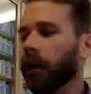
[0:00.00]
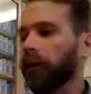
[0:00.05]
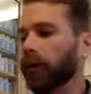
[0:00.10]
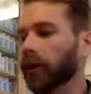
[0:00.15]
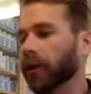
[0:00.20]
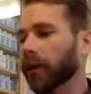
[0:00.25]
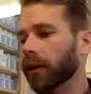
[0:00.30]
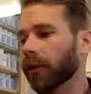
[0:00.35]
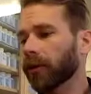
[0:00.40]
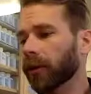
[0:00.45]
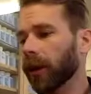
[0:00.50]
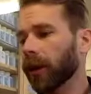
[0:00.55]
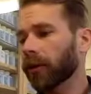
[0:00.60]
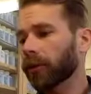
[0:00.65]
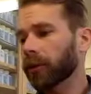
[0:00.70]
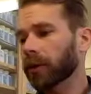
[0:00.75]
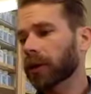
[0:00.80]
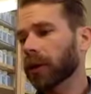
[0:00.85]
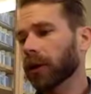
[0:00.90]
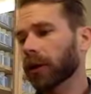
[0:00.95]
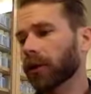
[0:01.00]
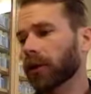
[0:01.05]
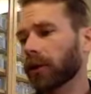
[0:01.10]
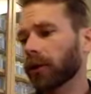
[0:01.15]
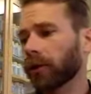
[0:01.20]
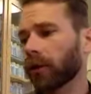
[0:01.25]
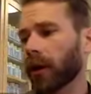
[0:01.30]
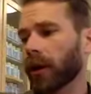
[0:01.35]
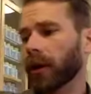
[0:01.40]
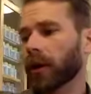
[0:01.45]
So in this case, we're going to
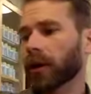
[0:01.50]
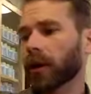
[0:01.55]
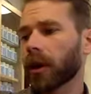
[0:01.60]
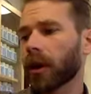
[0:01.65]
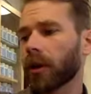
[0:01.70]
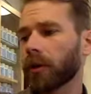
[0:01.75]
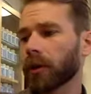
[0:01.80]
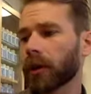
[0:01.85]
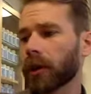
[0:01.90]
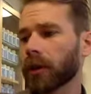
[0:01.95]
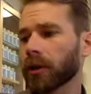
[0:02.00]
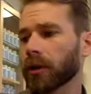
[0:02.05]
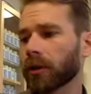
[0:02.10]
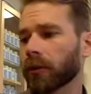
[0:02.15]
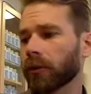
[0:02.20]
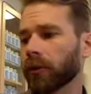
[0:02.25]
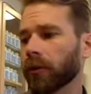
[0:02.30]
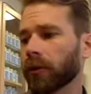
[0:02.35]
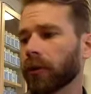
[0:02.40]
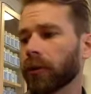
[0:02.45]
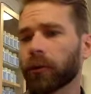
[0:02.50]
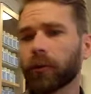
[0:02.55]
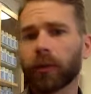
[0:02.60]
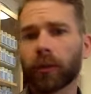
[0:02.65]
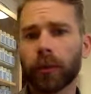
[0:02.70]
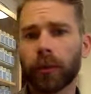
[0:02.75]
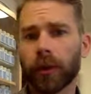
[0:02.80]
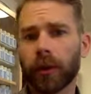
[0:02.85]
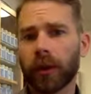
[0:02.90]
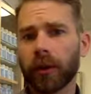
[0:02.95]
use a combination of two
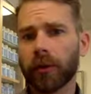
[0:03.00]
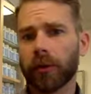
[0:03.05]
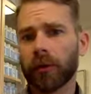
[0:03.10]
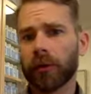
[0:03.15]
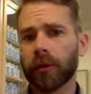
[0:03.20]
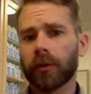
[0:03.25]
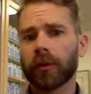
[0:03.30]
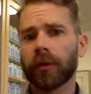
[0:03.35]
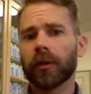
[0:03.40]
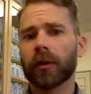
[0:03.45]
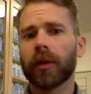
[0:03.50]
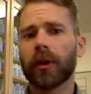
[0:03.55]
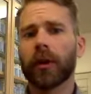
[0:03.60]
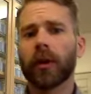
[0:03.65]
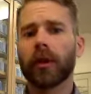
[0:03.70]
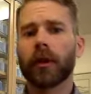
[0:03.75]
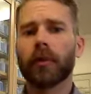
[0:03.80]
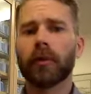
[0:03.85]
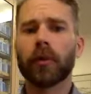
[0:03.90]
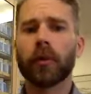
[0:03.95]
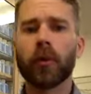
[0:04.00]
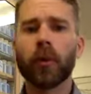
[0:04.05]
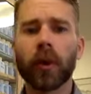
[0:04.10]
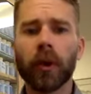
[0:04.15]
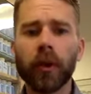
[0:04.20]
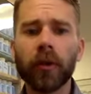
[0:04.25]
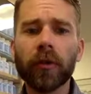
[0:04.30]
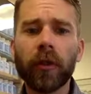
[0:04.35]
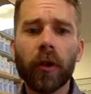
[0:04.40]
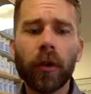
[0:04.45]
formulas.
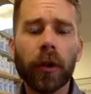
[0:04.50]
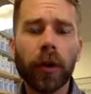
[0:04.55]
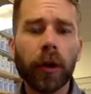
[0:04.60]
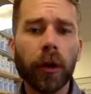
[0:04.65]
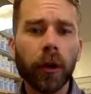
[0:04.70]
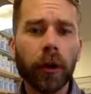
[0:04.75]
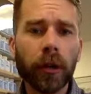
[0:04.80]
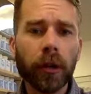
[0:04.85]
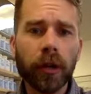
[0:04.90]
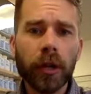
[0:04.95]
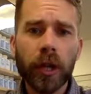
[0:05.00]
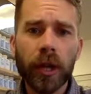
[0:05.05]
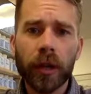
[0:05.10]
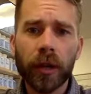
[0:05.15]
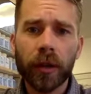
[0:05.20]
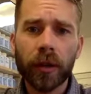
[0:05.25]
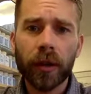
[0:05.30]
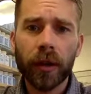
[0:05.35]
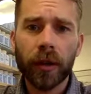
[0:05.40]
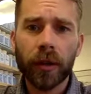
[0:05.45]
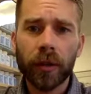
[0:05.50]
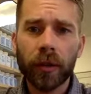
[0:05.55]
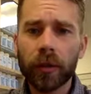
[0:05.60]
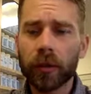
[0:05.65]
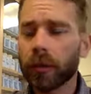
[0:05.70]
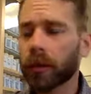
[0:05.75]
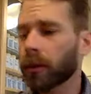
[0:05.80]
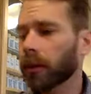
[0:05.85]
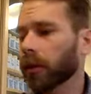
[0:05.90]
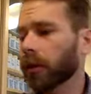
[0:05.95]
One is called Chen Tong.
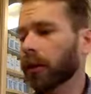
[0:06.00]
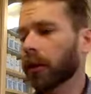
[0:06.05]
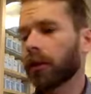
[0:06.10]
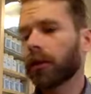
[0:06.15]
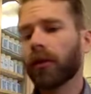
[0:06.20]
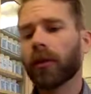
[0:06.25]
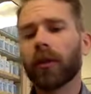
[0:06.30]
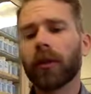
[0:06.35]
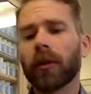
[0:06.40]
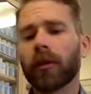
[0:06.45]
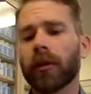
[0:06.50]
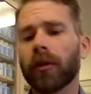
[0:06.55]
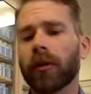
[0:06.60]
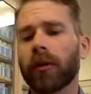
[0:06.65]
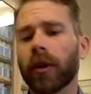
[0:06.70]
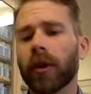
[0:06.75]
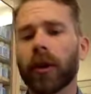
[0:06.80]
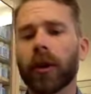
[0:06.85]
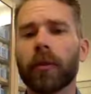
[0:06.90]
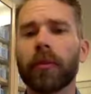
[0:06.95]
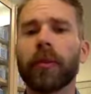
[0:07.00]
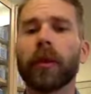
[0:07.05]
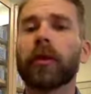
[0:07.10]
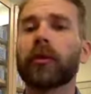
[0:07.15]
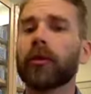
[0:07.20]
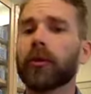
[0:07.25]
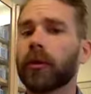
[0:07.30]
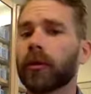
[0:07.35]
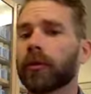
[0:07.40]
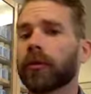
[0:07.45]
So this is a
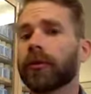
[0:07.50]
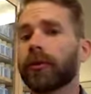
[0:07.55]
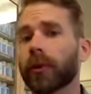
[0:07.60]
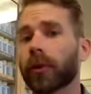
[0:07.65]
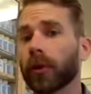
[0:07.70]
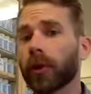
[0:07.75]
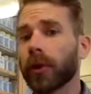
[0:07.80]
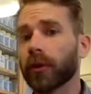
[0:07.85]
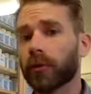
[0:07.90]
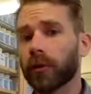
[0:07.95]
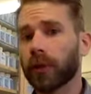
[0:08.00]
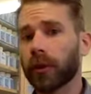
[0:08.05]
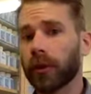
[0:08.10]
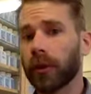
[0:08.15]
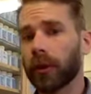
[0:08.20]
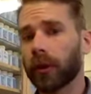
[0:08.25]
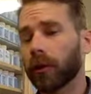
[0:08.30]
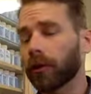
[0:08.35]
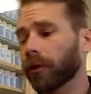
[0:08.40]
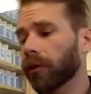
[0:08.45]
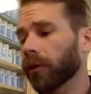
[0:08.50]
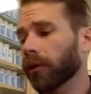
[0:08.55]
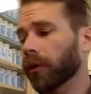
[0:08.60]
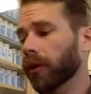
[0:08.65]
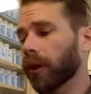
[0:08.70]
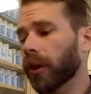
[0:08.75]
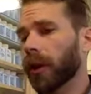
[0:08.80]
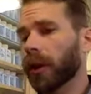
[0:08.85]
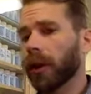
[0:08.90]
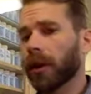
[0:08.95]
mixture of 4 different herbs,
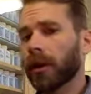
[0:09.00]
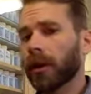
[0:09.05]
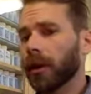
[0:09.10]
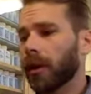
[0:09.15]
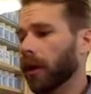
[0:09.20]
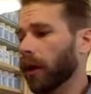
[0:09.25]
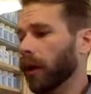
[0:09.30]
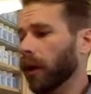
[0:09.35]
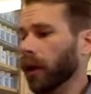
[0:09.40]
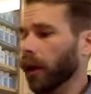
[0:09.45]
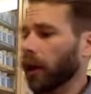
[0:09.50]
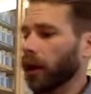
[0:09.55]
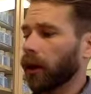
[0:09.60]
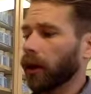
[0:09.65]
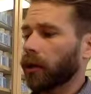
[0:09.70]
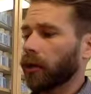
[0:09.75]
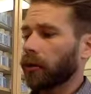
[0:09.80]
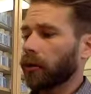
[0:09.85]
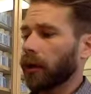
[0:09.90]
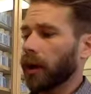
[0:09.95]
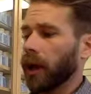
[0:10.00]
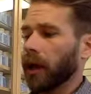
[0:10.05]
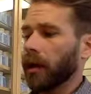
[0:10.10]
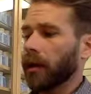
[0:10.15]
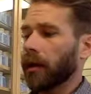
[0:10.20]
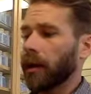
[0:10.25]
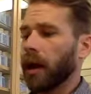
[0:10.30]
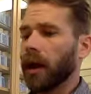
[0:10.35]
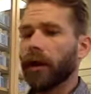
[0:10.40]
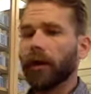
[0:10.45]
and add
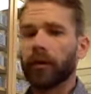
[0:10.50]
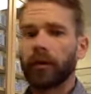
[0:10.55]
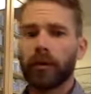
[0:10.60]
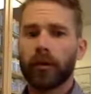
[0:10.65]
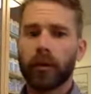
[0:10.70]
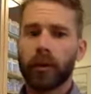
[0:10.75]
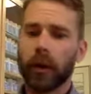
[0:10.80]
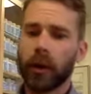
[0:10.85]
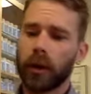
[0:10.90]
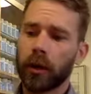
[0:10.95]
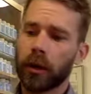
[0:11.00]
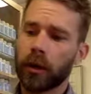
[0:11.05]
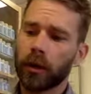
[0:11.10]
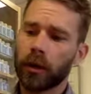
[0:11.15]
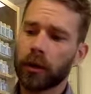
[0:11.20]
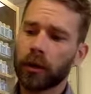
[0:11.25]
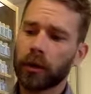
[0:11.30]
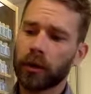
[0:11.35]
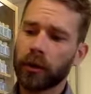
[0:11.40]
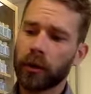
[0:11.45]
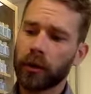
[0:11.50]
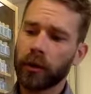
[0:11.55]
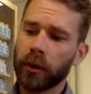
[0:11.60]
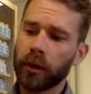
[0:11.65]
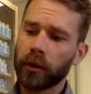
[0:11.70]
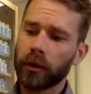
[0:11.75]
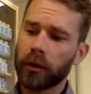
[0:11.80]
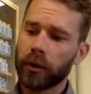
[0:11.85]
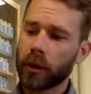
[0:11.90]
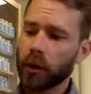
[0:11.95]
that to our
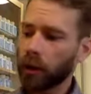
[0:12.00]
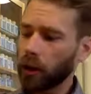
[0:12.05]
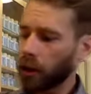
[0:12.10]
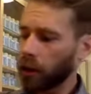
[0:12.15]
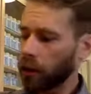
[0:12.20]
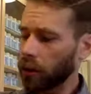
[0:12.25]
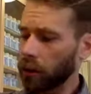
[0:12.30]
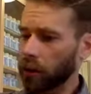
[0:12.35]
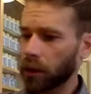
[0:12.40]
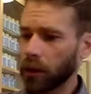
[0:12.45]
mixture here.